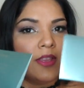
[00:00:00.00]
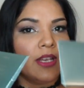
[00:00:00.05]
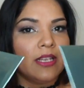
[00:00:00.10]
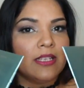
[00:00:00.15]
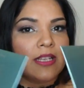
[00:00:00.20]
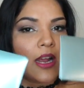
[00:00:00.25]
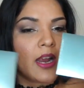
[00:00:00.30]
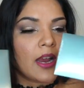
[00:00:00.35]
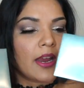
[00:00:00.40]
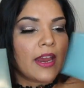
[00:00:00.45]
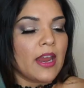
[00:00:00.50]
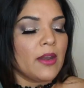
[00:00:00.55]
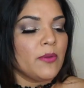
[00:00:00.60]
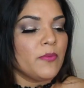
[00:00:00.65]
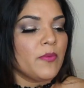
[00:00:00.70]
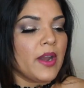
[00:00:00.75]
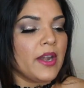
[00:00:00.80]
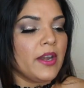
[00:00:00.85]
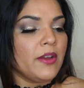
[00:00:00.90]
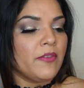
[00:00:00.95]
These are again
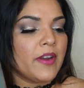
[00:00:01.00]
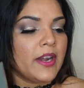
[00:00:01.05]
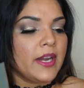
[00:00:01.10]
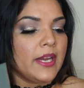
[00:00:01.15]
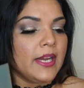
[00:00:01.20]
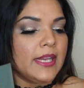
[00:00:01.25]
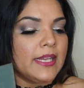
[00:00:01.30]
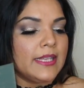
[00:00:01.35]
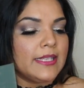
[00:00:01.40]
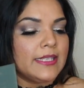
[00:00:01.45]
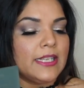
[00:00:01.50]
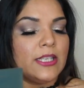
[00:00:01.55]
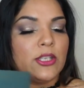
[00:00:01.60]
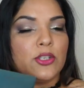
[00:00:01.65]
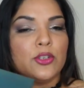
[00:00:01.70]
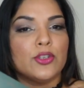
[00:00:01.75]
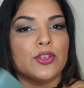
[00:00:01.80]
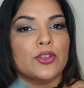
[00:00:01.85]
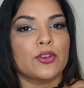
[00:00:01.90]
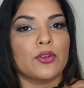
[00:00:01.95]
very very easy
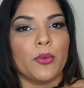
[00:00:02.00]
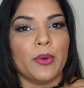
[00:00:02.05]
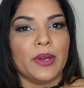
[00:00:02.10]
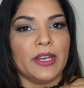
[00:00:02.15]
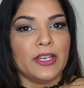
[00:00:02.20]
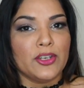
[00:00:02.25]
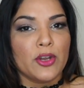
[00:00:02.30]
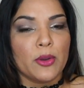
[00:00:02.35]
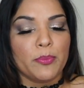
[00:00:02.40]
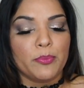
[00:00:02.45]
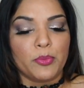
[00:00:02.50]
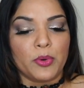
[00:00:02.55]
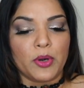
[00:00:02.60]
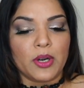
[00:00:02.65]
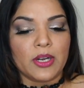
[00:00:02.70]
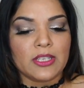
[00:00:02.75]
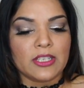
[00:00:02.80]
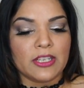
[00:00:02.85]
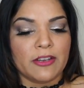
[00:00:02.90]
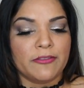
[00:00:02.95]
to throw in your
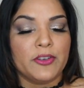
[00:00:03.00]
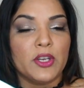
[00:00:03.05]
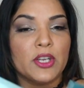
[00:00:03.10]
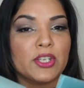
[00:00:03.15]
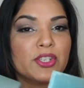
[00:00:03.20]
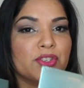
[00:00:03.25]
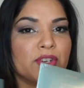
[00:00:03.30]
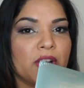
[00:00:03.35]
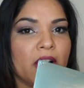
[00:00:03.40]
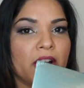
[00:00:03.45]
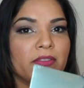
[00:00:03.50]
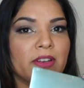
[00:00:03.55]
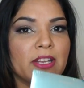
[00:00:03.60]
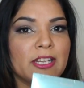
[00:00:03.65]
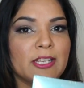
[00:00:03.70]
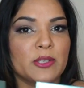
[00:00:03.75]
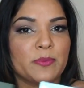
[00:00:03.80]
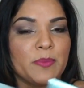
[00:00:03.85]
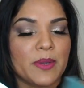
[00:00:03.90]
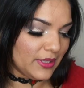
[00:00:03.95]
purse if you're traveling.